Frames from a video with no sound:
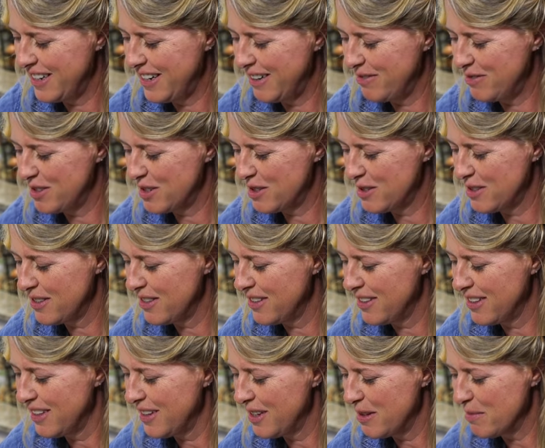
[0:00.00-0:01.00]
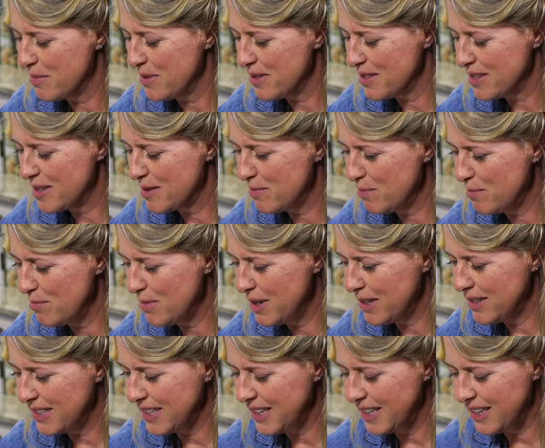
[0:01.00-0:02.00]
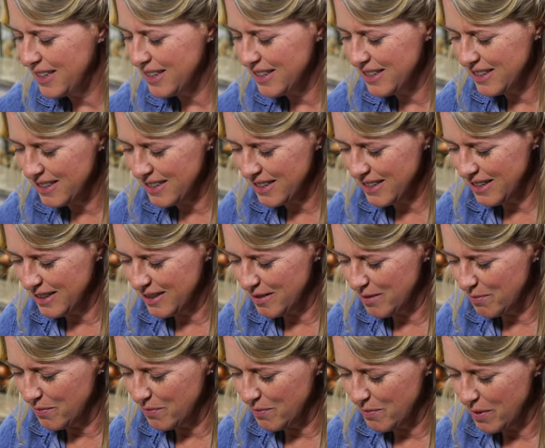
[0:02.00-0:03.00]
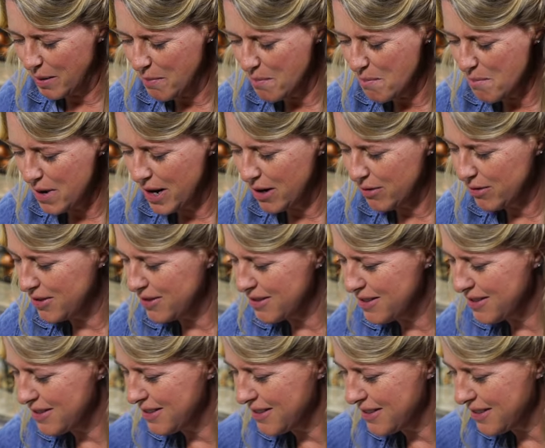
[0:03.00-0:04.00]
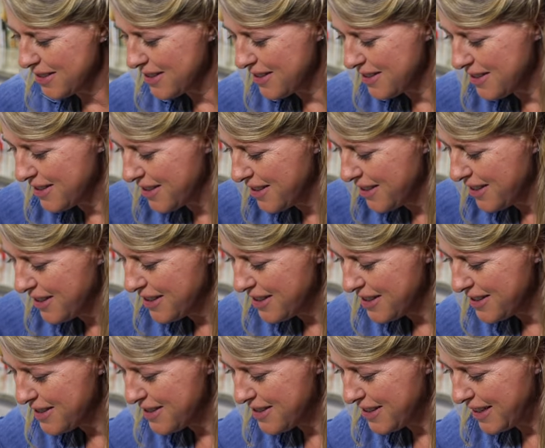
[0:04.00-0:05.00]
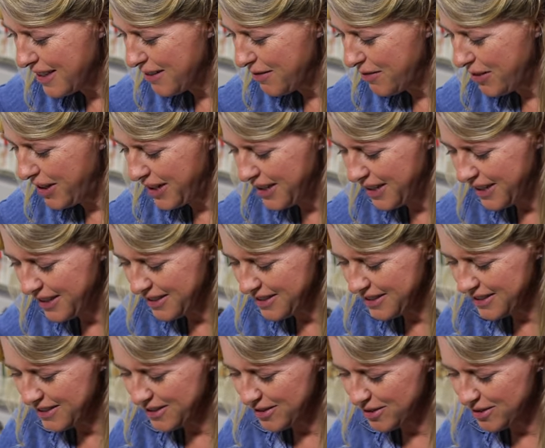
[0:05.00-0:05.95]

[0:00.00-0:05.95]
I've just been smelling it and my mouth is salivating.